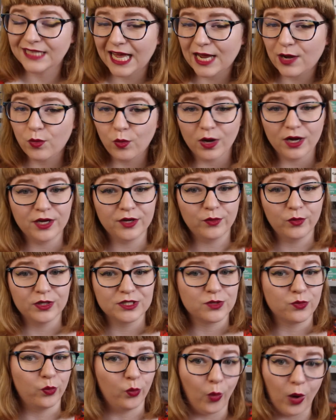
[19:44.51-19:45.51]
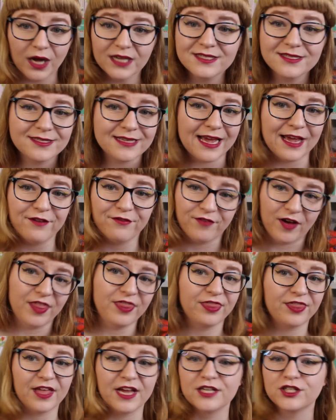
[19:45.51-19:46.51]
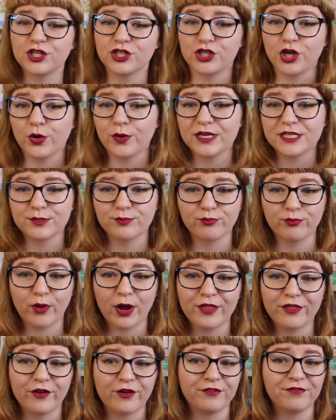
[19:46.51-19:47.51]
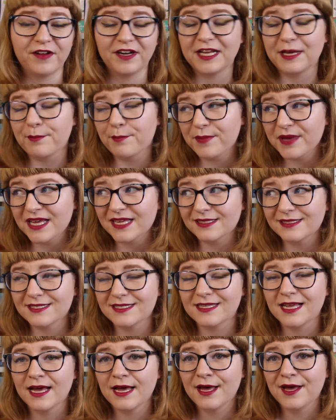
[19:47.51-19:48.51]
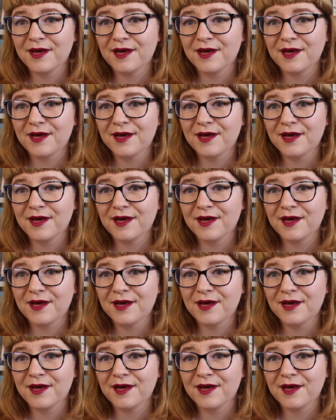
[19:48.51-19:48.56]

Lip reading: What was once a fun thing to show his brother funny bits